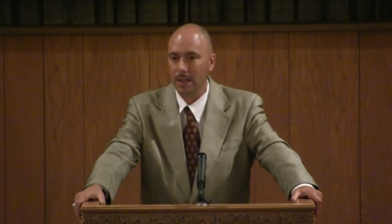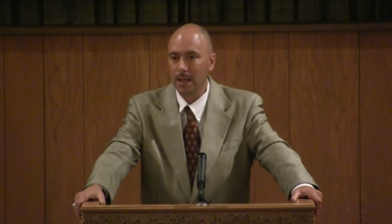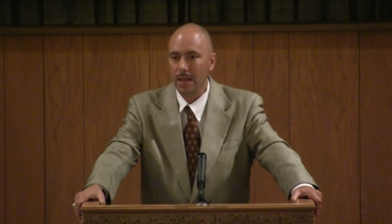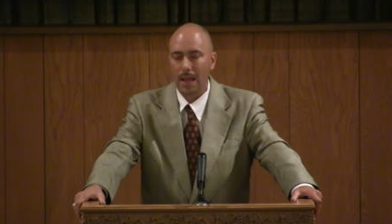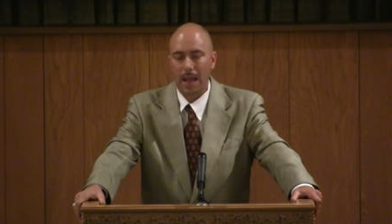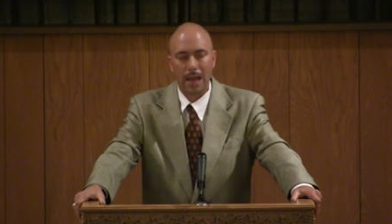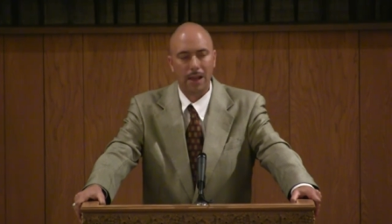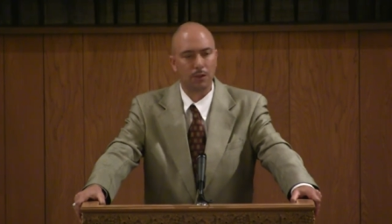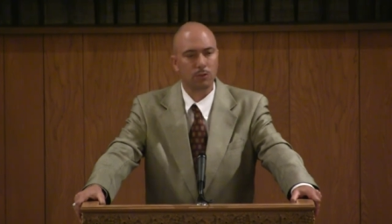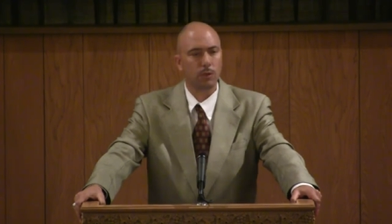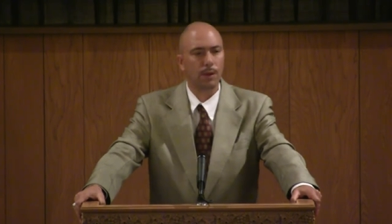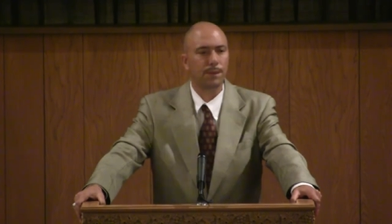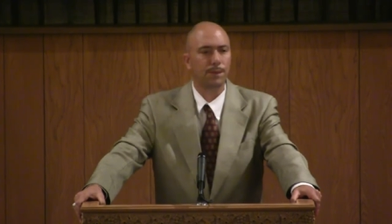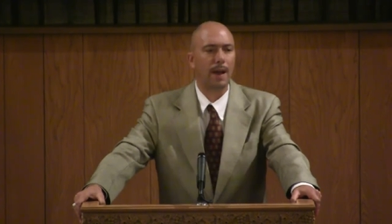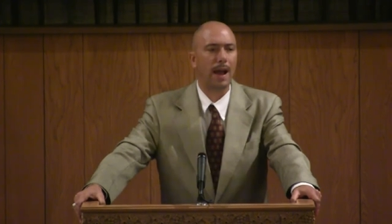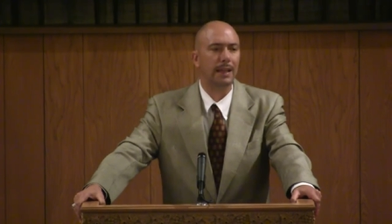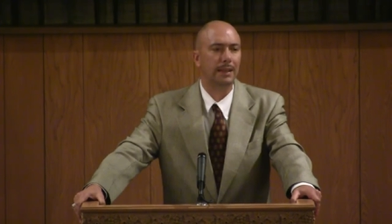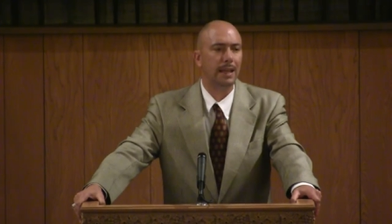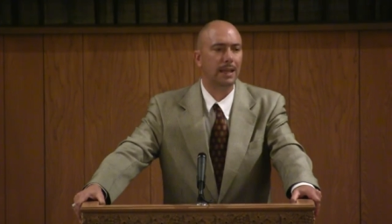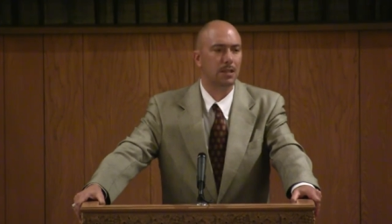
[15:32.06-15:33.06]
And as we
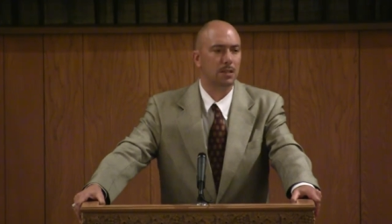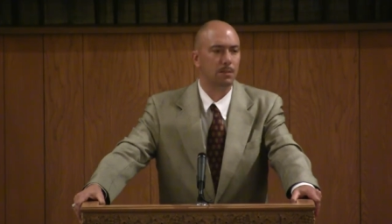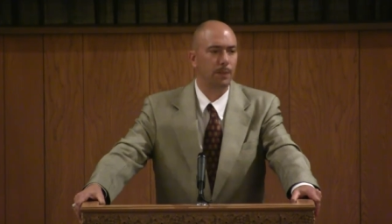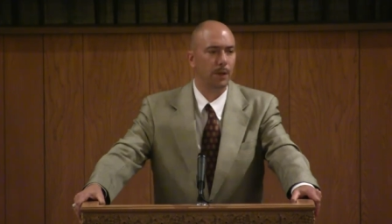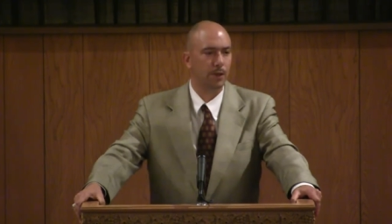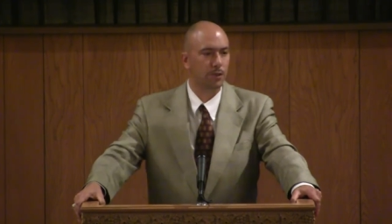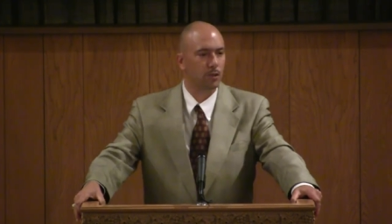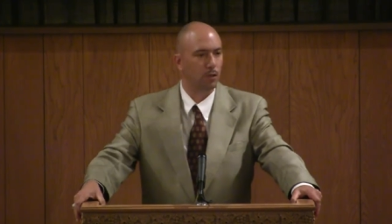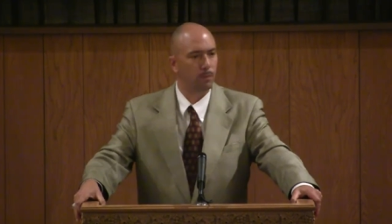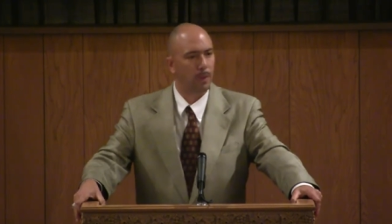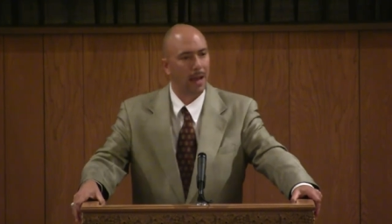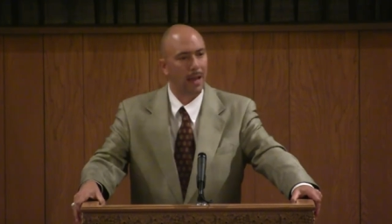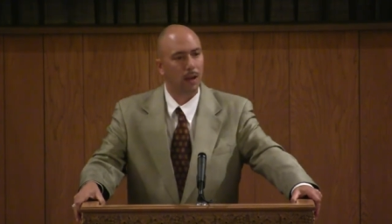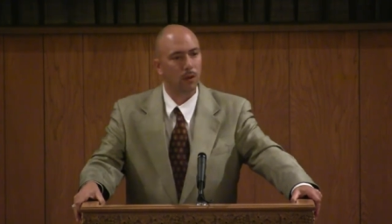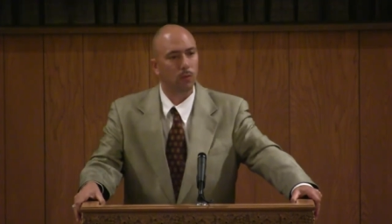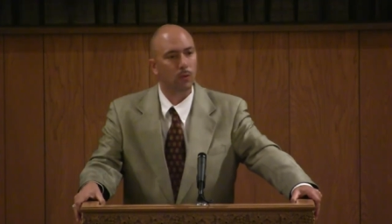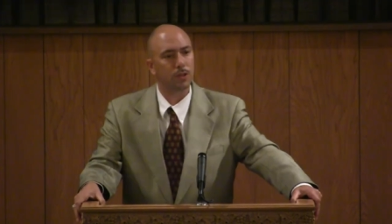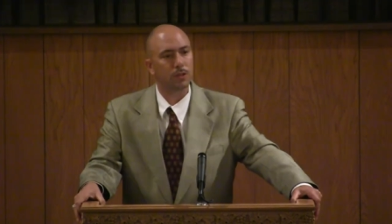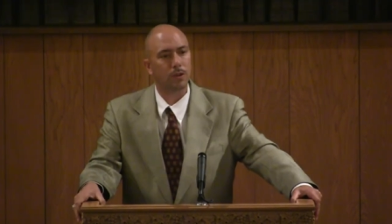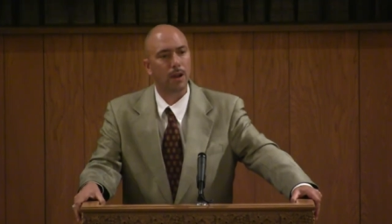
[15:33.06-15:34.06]
fight that spiritual battle,
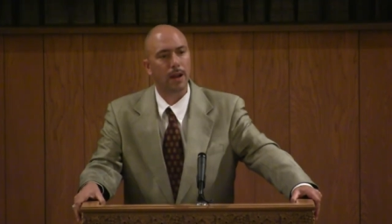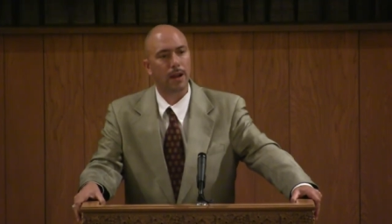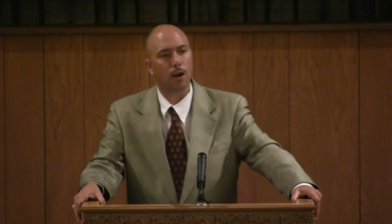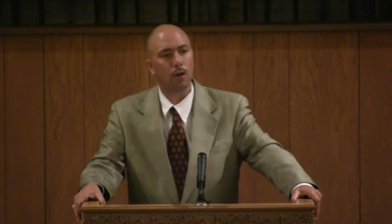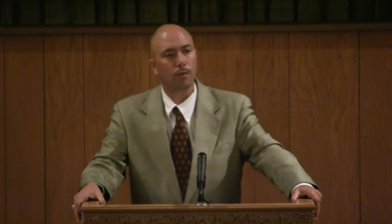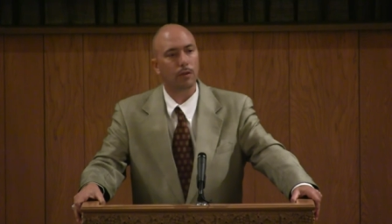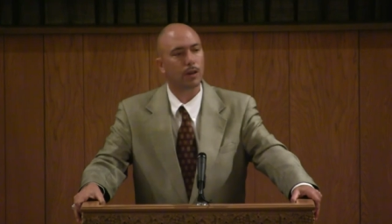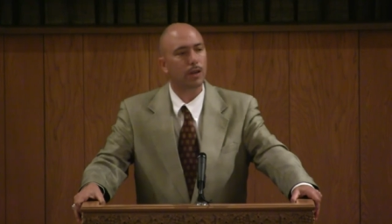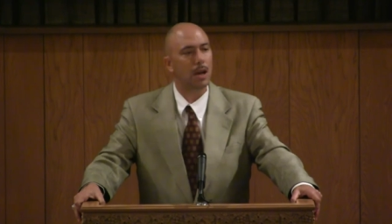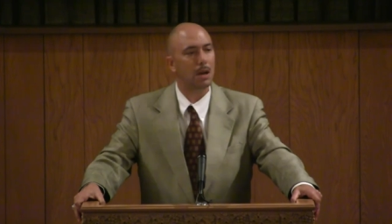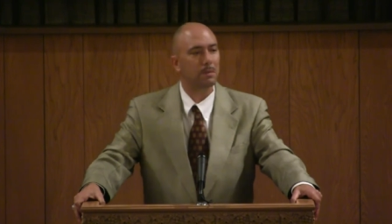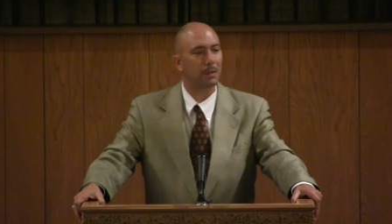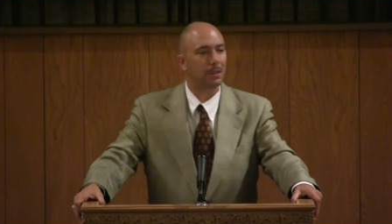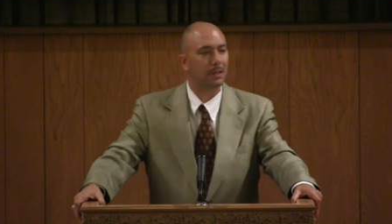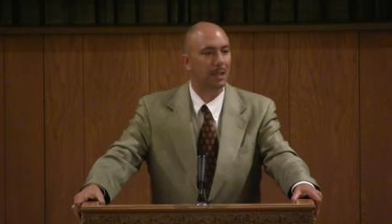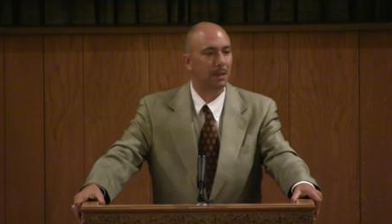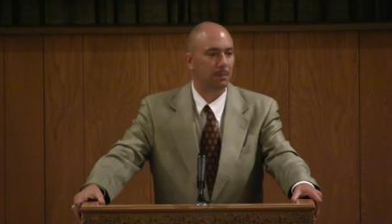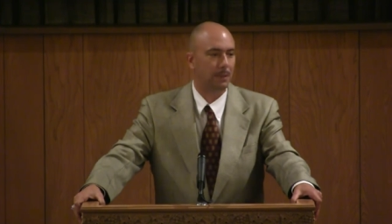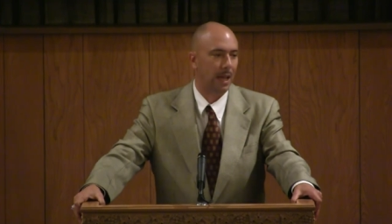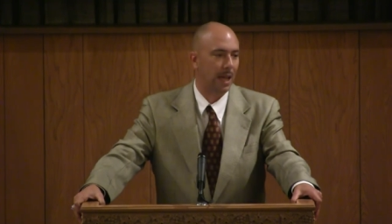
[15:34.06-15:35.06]
we're trying to overcome the
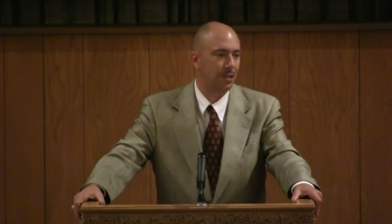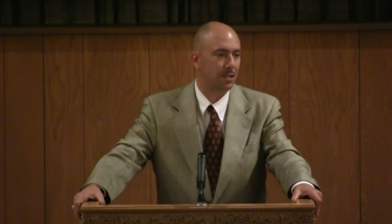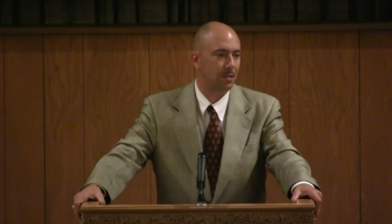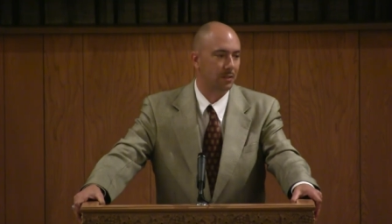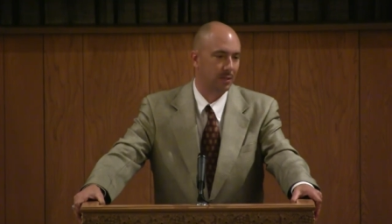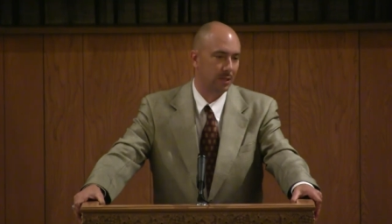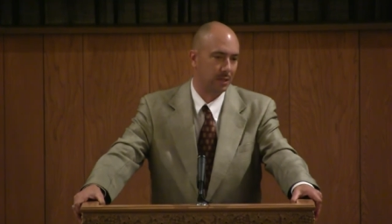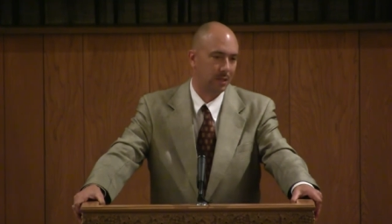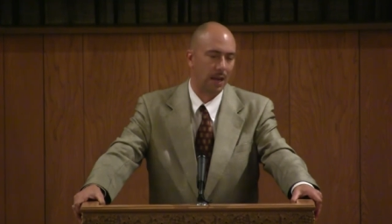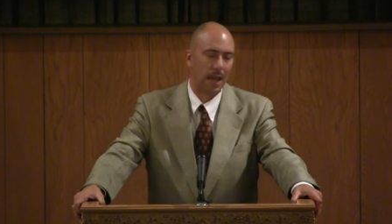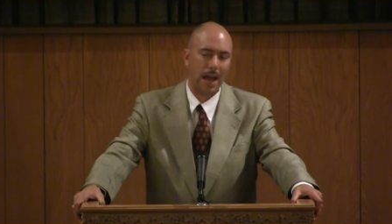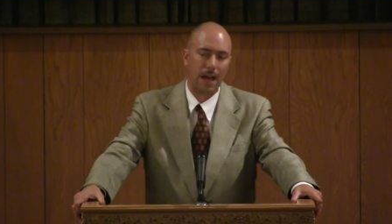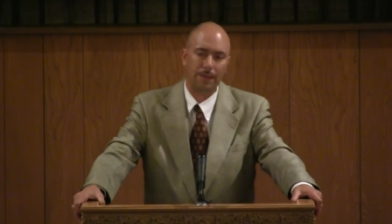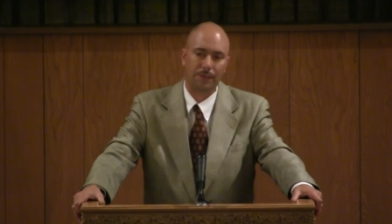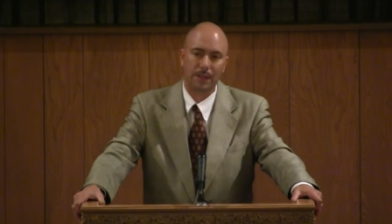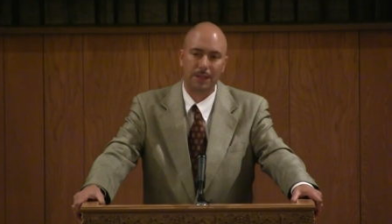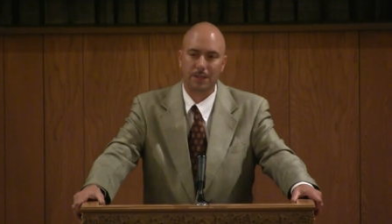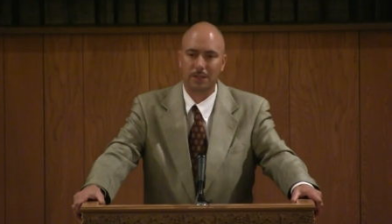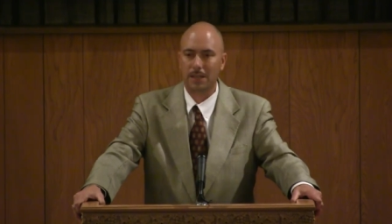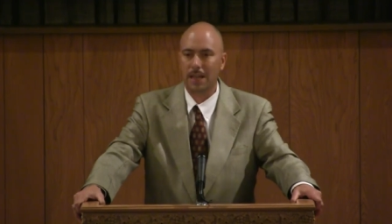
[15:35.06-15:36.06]
temptations of this life
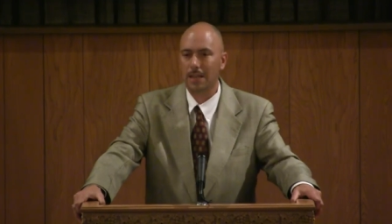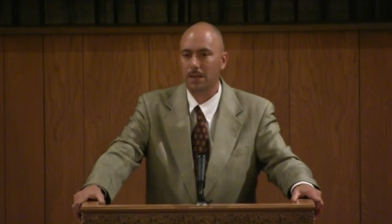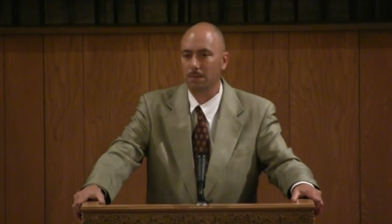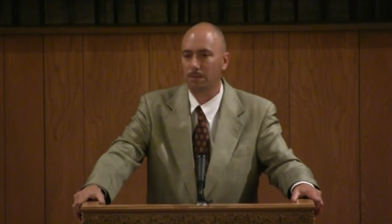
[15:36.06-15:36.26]
that Satan